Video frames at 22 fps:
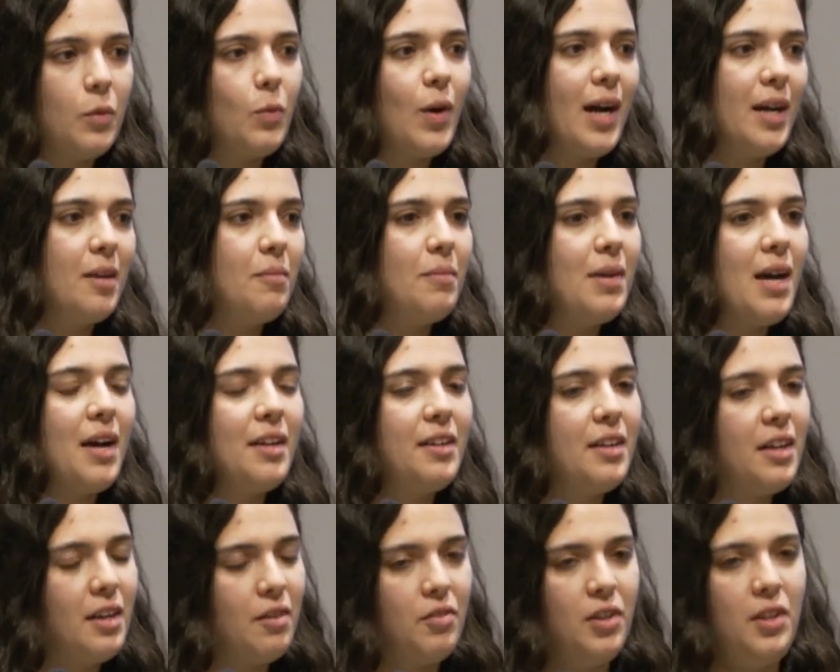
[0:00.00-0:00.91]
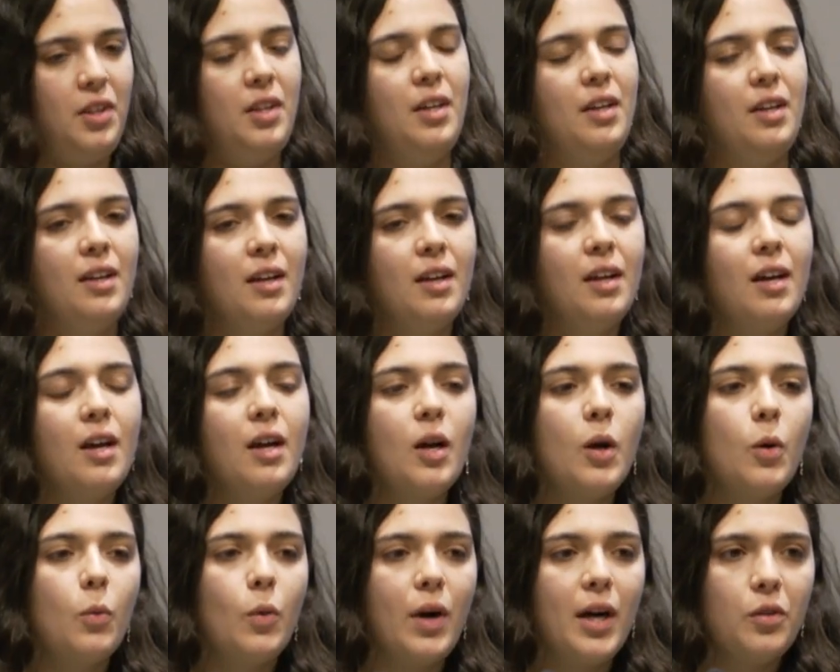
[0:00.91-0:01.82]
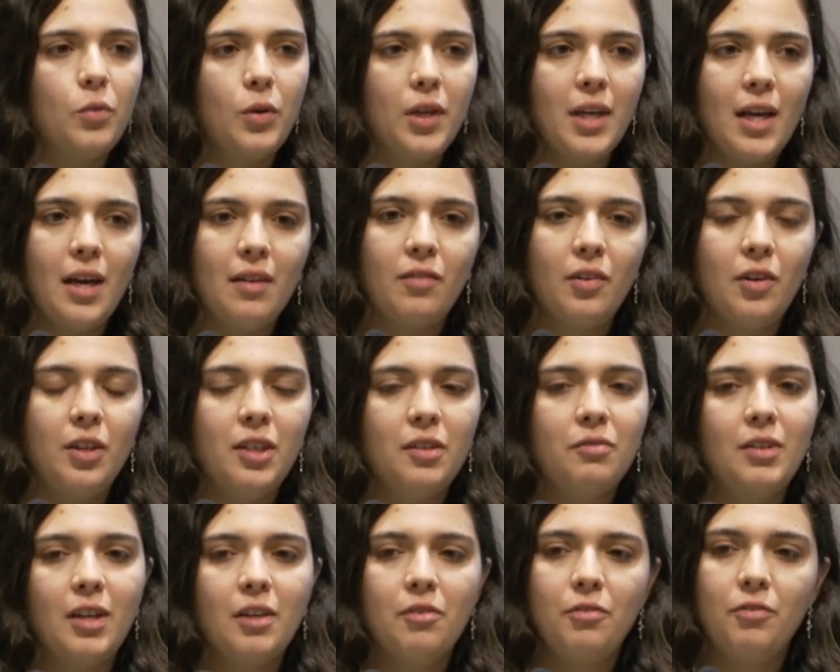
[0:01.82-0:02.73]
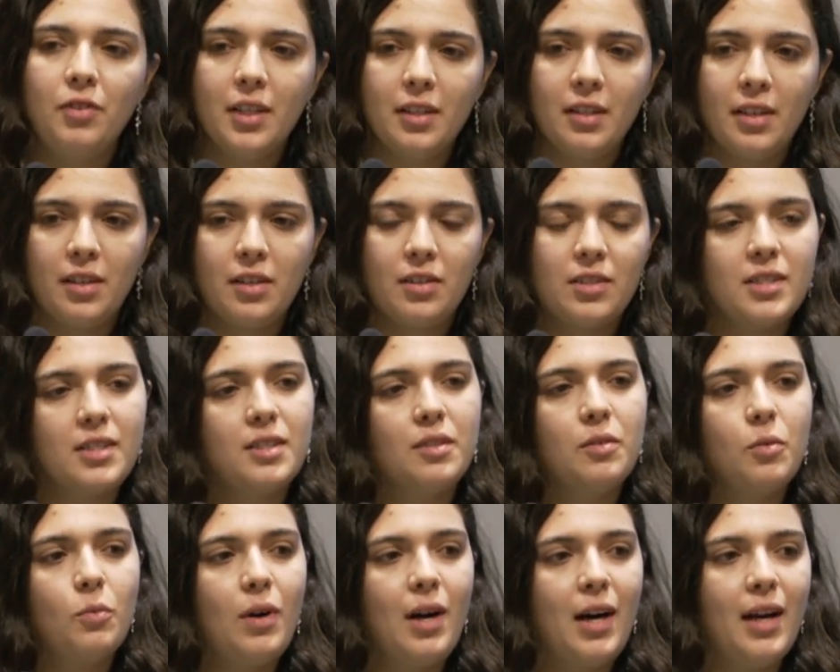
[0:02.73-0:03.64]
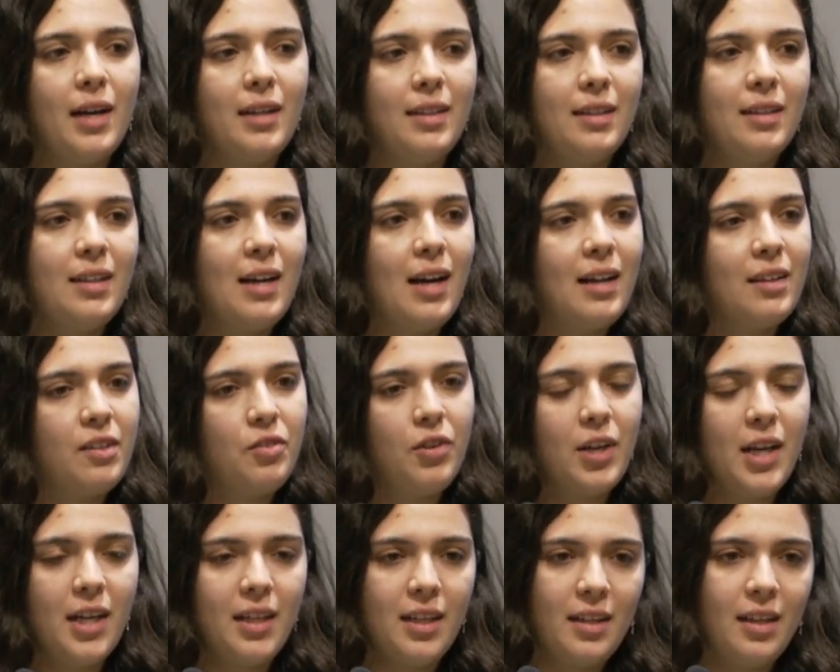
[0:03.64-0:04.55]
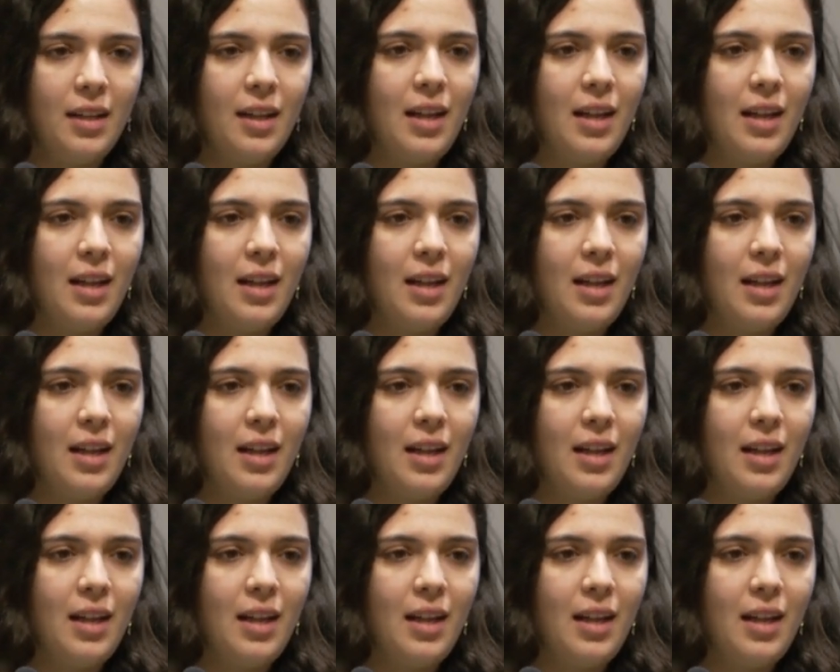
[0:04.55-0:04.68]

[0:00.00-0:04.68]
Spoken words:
why behind everything. Why do we have only 5 fingers? Why did God create the